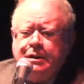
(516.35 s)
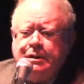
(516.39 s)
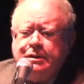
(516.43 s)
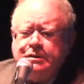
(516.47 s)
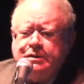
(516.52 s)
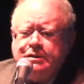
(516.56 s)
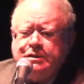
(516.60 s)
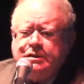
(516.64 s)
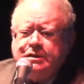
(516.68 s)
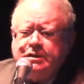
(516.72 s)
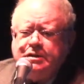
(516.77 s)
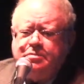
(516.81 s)

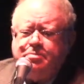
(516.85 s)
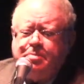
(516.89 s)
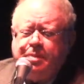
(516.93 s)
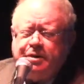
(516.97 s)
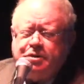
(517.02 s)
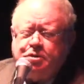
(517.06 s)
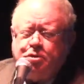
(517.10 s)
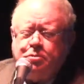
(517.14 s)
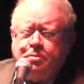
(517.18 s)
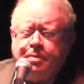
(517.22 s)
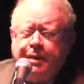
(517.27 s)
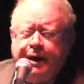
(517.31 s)
This is a
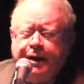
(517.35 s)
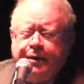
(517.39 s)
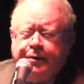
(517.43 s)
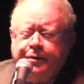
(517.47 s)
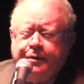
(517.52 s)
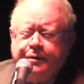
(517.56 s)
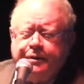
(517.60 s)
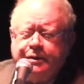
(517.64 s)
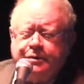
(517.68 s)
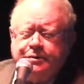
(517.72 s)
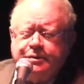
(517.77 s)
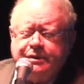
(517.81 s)
special
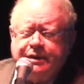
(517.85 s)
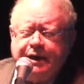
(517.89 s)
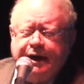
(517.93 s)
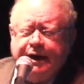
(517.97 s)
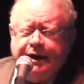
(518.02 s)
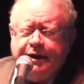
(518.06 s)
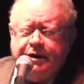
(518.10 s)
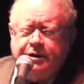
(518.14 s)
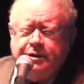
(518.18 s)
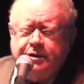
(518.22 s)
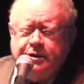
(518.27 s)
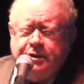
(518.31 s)
power that was
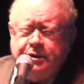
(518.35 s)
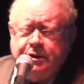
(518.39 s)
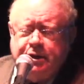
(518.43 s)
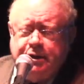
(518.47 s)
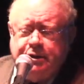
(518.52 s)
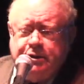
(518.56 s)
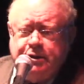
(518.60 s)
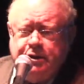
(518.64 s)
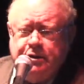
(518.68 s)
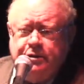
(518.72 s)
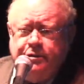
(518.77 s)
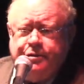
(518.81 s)
added in
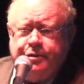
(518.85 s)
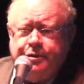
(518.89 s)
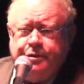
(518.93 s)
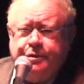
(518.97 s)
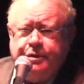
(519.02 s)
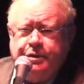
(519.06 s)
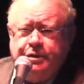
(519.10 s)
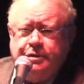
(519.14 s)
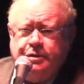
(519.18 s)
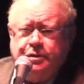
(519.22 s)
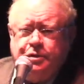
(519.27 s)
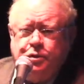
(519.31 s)

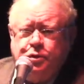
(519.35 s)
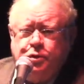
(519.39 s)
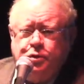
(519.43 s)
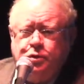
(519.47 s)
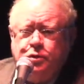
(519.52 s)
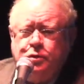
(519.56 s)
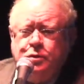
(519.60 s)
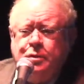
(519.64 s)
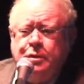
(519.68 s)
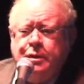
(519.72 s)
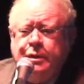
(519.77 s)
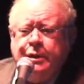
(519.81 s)

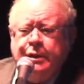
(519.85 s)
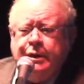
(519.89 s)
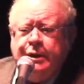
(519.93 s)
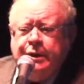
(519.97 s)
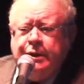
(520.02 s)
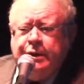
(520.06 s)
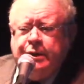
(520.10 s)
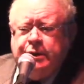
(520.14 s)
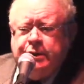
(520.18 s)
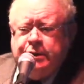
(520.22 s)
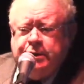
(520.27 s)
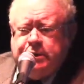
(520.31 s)
1932
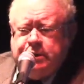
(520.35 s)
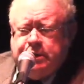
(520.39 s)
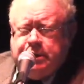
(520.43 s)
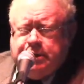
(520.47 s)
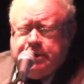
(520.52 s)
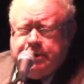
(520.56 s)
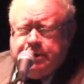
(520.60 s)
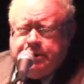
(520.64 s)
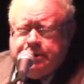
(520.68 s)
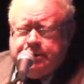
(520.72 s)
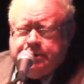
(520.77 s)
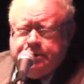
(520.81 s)

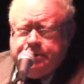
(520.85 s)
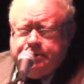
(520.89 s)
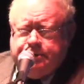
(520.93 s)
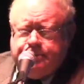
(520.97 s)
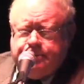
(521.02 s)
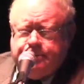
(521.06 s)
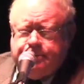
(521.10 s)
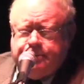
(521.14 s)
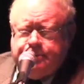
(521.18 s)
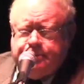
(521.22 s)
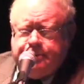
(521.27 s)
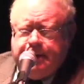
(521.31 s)

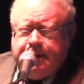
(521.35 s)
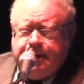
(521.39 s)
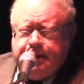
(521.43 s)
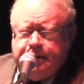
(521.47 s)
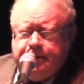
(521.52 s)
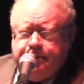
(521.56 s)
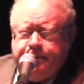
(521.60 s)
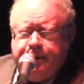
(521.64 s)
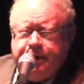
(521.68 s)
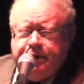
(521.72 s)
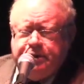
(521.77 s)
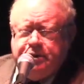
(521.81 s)

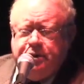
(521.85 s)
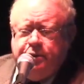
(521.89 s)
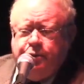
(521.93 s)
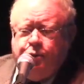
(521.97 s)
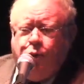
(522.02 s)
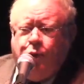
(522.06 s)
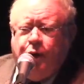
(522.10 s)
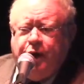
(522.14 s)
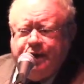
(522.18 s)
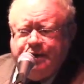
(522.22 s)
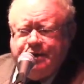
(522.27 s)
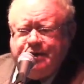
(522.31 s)
and
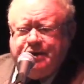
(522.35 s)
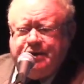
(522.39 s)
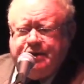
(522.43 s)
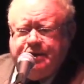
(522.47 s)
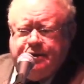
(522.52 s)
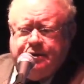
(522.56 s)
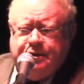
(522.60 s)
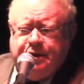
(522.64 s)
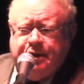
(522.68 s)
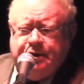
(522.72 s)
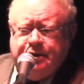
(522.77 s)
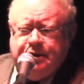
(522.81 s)
amended once
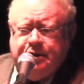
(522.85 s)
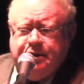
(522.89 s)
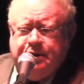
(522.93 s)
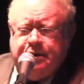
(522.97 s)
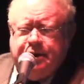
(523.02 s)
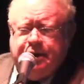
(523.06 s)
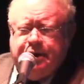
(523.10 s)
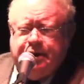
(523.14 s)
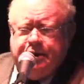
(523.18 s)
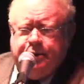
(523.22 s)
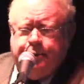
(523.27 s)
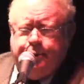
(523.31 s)
in
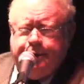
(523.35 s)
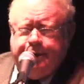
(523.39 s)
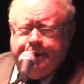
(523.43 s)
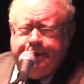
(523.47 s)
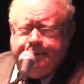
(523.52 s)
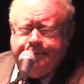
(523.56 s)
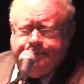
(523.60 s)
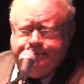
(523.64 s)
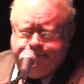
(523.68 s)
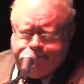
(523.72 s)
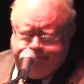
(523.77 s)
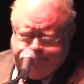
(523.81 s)

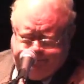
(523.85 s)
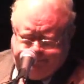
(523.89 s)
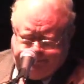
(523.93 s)
1991.